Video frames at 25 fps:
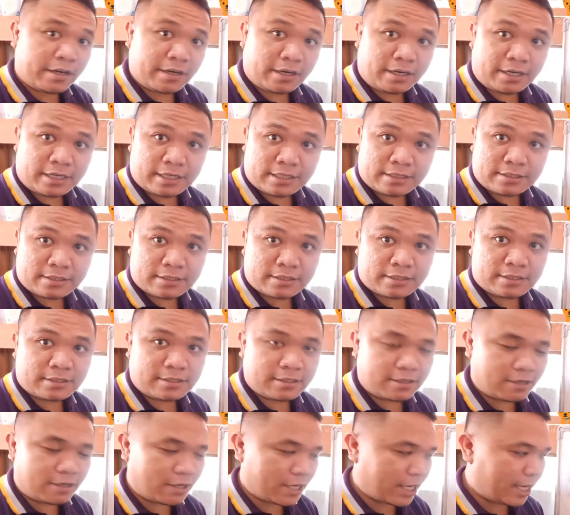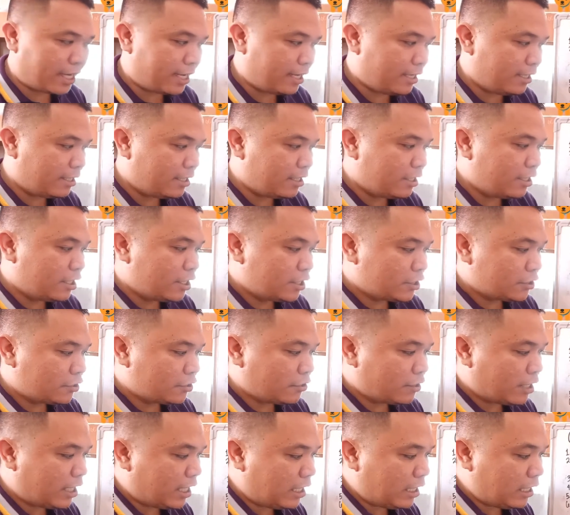haircuts. Okay.
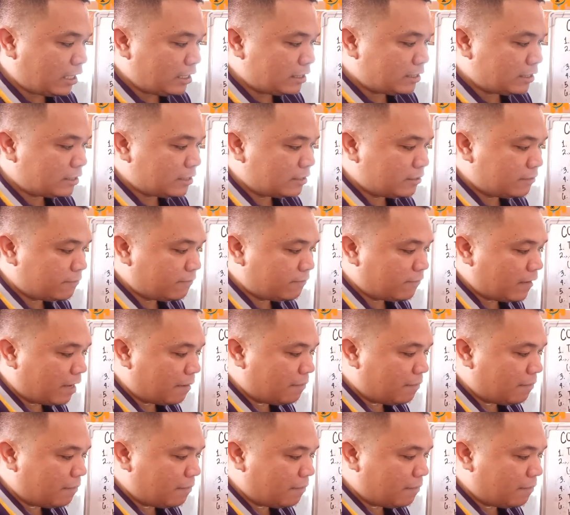So his